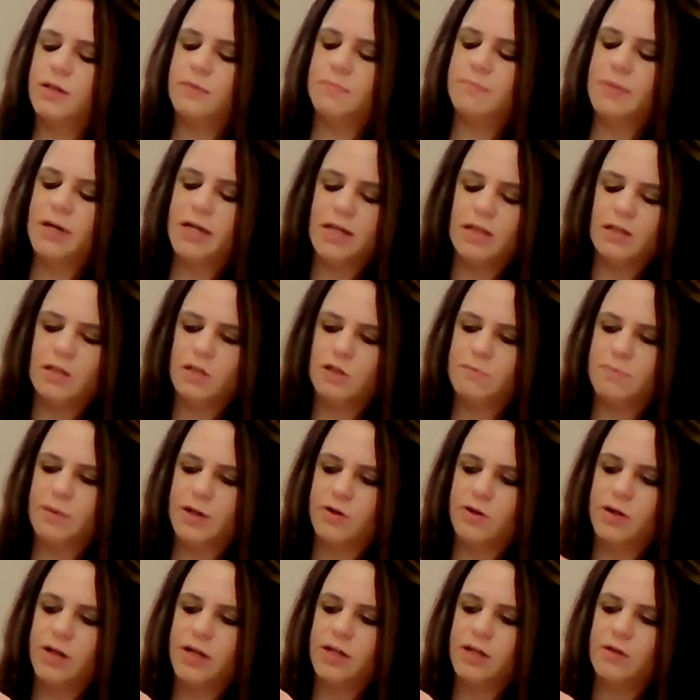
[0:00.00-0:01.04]
make it look
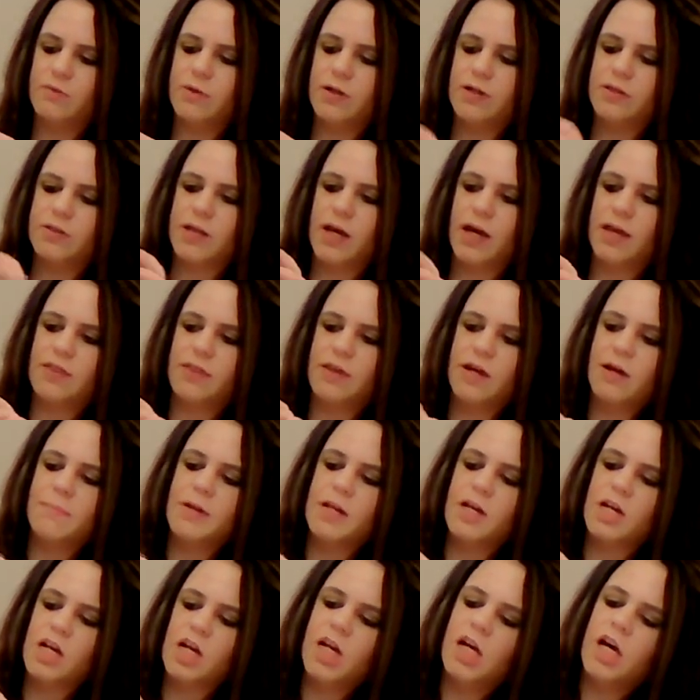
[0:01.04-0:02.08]
better anyways. I think I'm
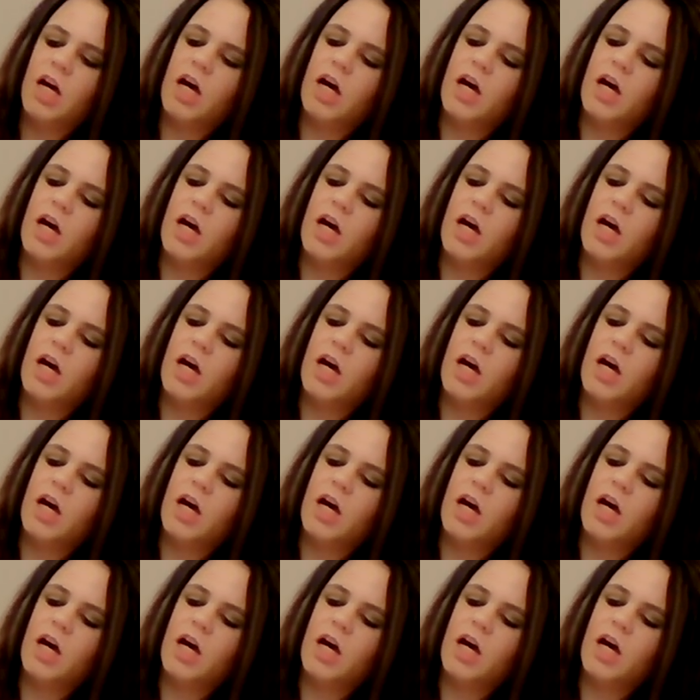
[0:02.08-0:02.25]
going to